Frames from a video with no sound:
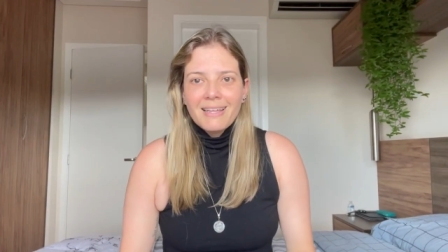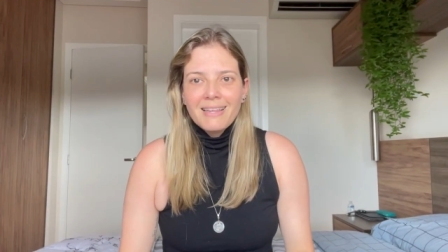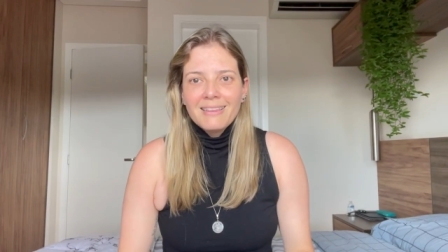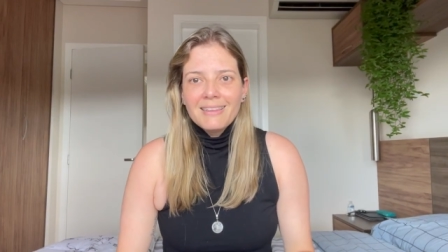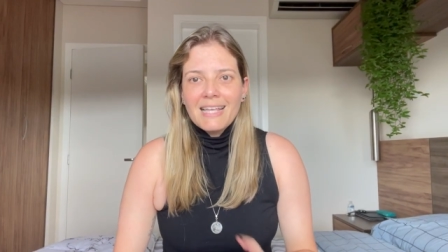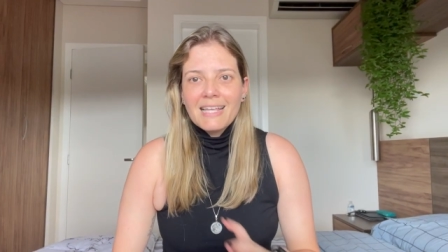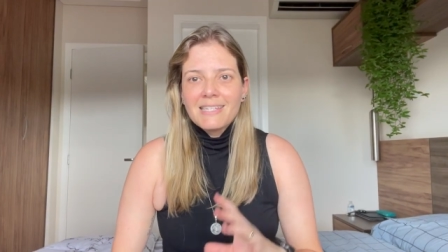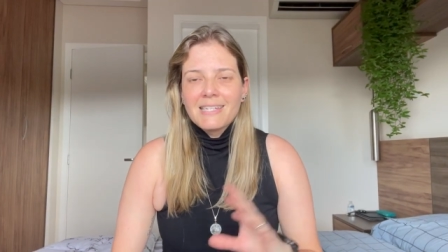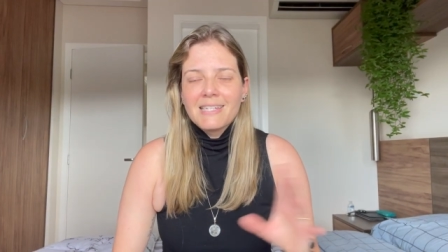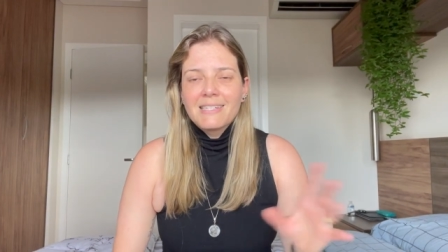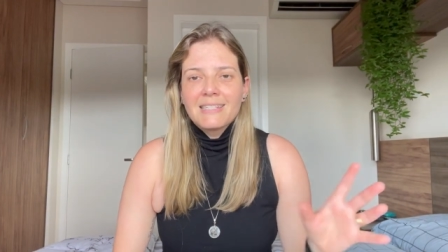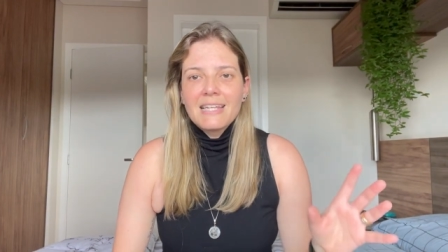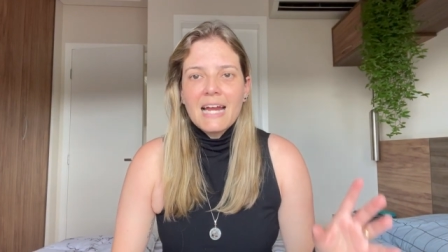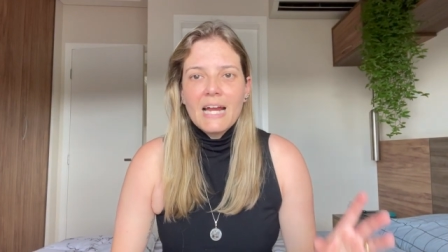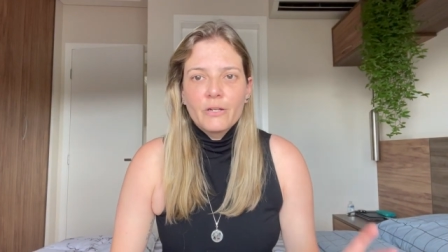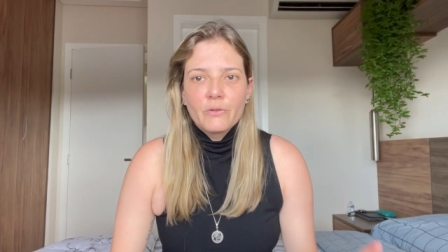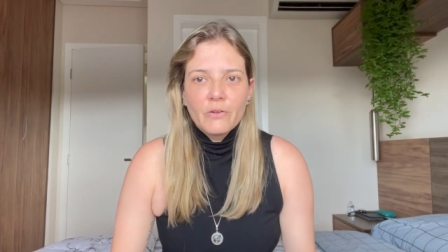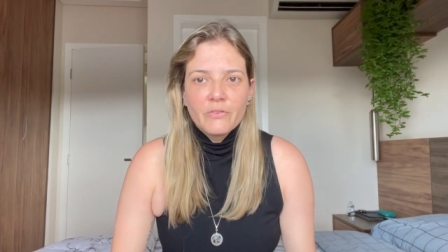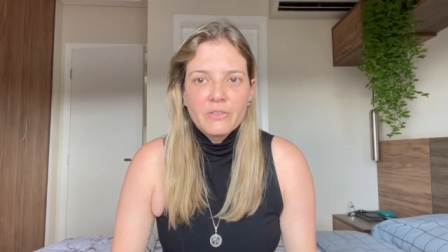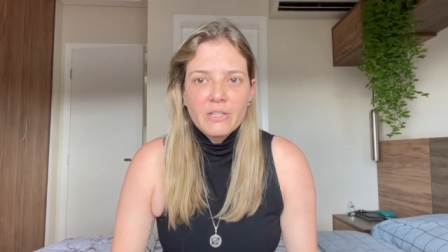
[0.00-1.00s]
Let's
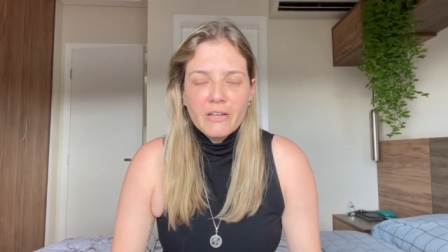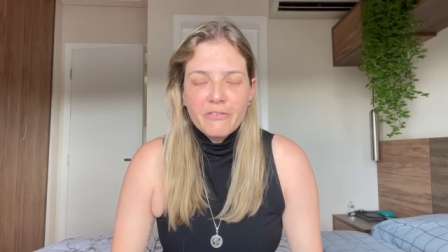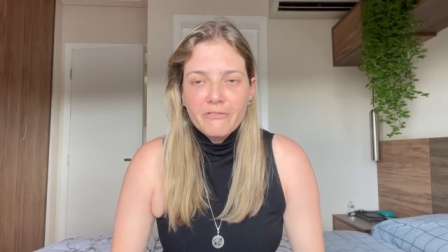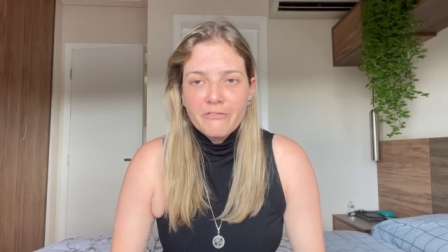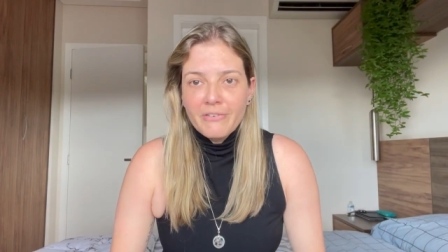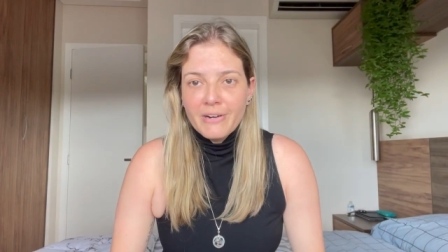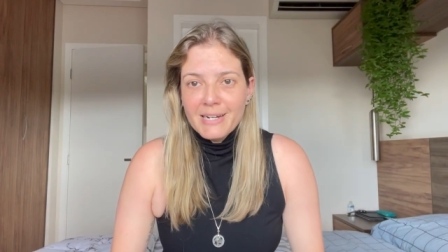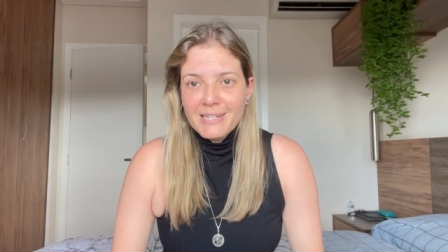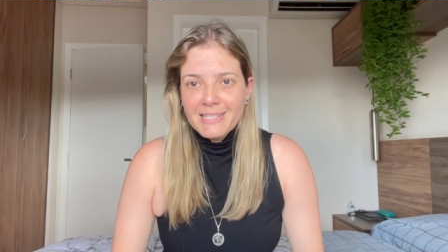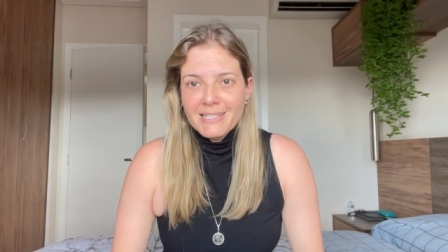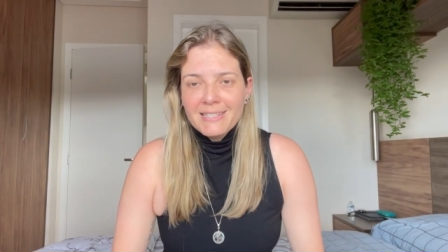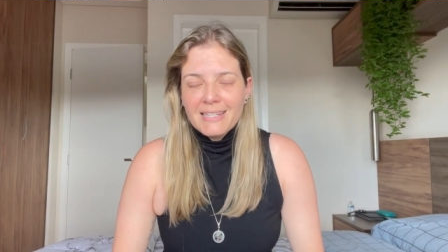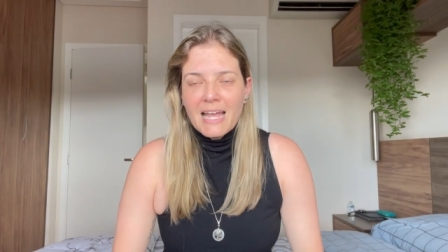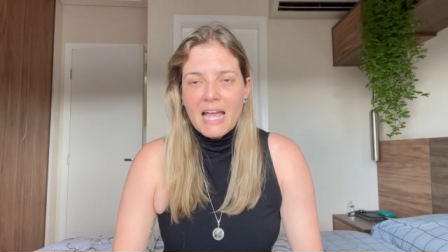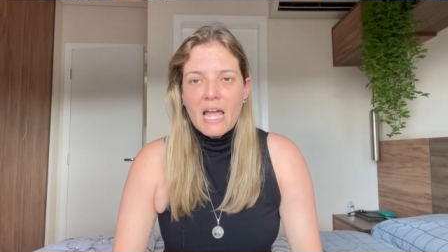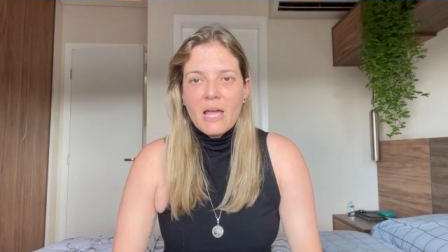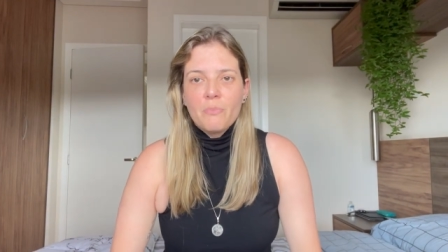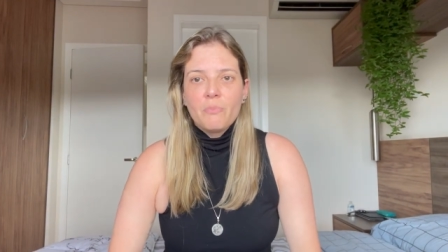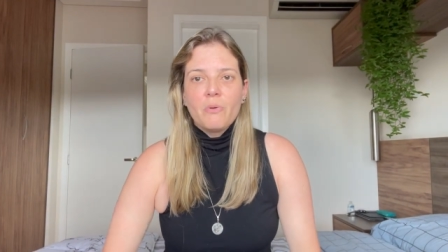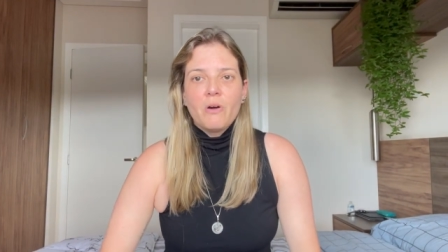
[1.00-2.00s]
start with the first
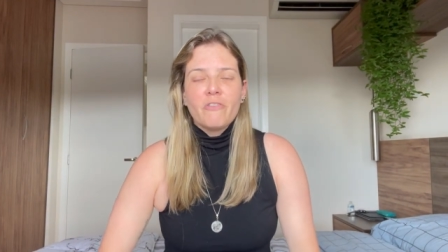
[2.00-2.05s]
type